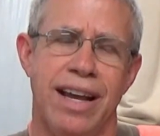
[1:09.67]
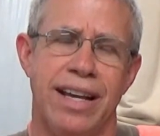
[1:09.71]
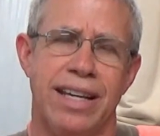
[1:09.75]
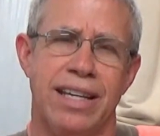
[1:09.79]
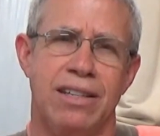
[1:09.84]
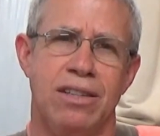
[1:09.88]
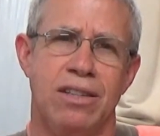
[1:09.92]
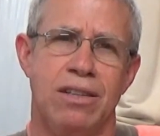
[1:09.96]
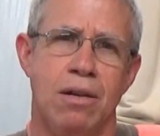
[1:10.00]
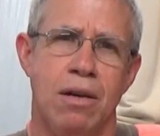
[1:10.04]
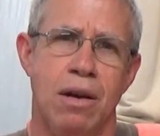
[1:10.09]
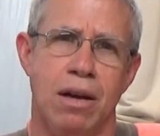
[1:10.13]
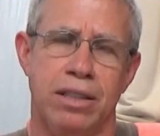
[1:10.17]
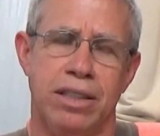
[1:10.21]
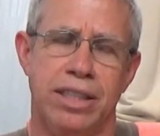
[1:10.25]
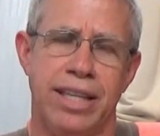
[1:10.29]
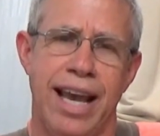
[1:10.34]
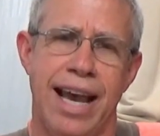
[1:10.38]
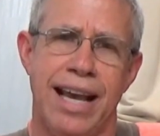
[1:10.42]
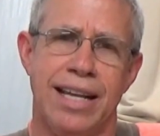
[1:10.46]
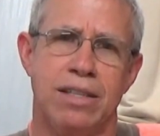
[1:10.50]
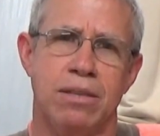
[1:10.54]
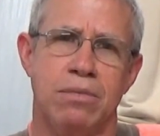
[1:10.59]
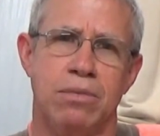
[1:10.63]
I can
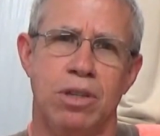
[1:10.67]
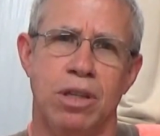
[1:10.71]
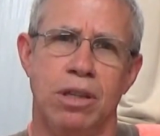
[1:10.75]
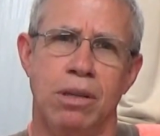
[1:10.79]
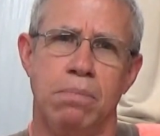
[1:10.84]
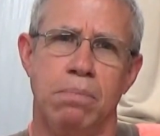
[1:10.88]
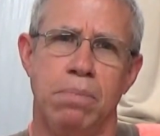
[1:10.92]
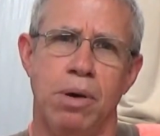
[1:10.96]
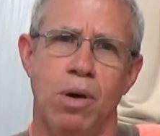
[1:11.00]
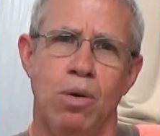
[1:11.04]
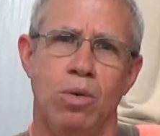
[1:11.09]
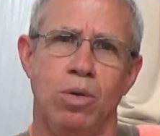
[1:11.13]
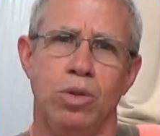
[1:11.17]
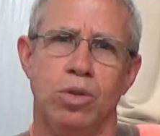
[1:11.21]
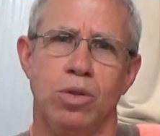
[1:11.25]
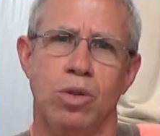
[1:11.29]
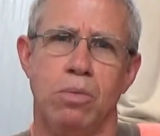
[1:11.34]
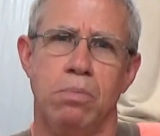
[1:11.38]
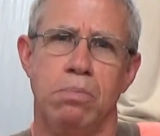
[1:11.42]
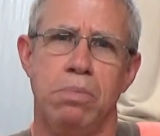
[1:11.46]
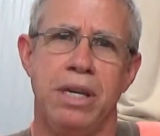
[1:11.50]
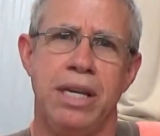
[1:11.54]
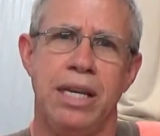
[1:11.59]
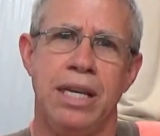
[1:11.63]
attach them to the
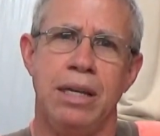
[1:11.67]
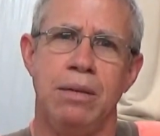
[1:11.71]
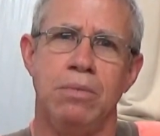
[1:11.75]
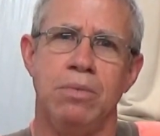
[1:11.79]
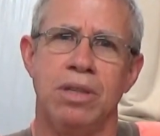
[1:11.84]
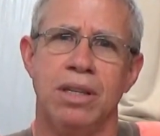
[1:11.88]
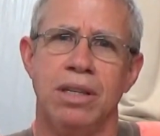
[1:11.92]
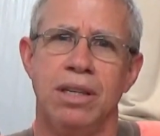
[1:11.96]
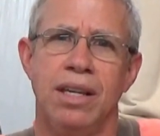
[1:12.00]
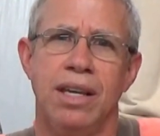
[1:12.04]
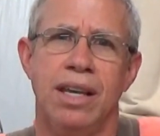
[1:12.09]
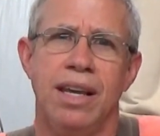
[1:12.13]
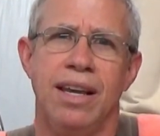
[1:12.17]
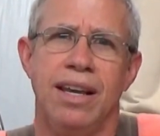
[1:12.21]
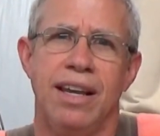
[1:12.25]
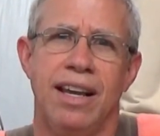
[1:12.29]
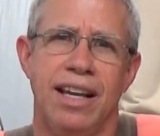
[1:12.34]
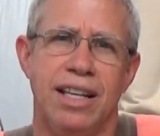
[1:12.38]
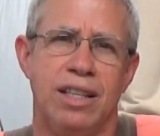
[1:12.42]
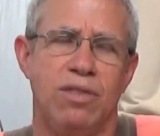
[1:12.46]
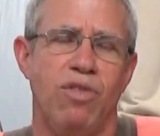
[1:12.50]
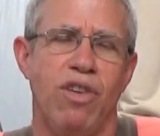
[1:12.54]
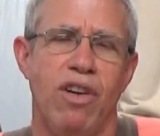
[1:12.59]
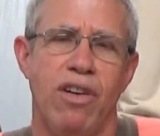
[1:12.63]
posts or beams, and
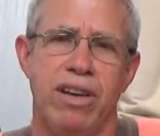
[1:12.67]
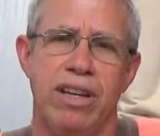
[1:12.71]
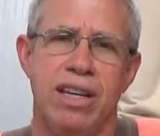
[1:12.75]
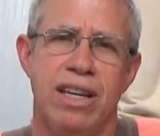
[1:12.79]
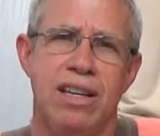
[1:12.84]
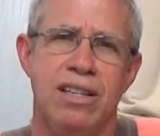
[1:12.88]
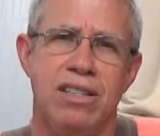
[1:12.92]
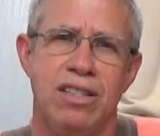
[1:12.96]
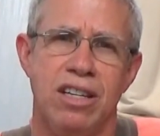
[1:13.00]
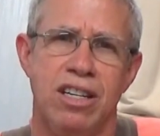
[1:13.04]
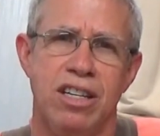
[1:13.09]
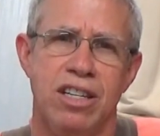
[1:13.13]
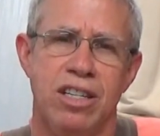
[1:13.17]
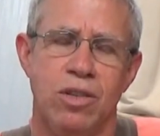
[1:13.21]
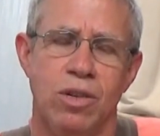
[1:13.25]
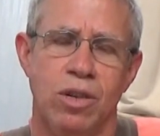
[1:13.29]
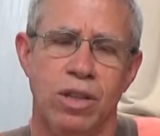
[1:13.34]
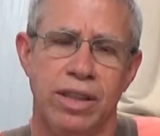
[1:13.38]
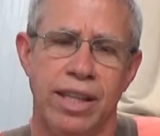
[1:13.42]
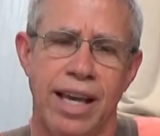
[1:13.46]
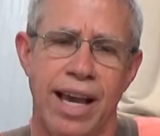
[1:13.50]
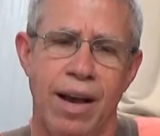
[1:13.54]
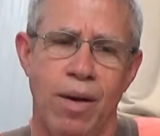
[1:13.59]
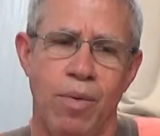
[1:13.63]
it's very easy to
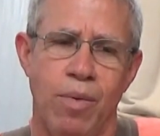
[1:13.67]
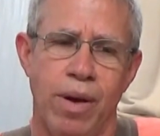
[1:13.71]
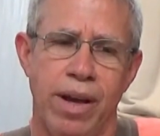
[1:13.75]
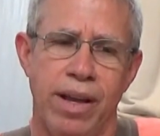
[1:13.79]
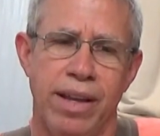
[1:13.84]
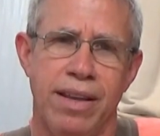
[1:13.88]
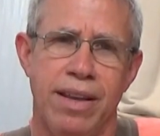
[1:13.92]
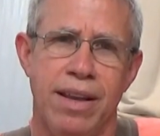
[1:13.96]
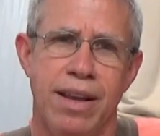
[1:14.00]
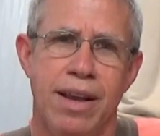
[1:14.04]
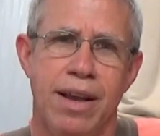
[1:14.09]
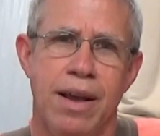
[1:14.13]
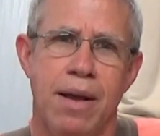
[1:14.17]
do it that way.